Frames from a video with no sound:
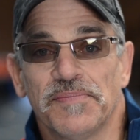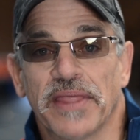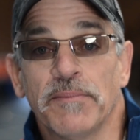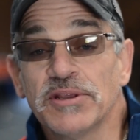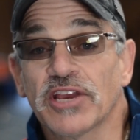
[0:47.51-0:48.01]

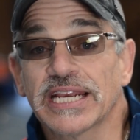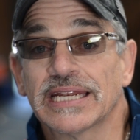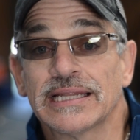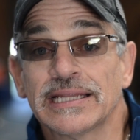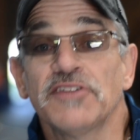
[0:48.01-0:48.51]
that means I
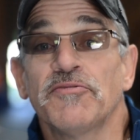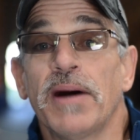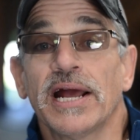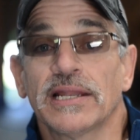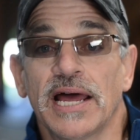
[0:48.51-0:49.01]
can live
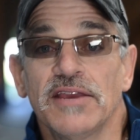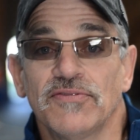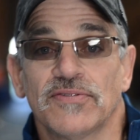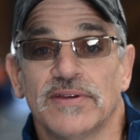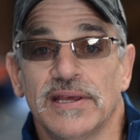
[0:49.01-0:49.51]
my life
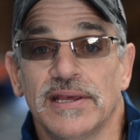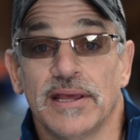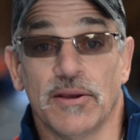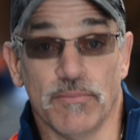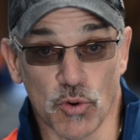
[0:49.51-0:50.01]

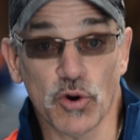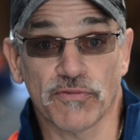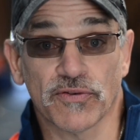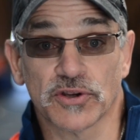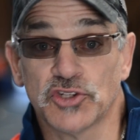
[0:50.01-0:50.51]
more
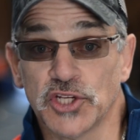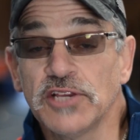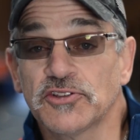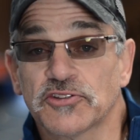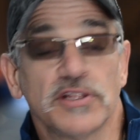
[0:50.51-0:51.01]
for
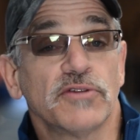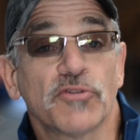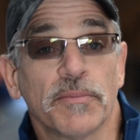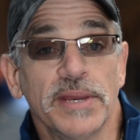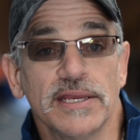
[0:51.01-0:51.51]
Jesus than
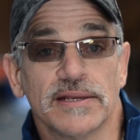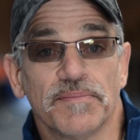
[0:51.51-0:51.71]
for me.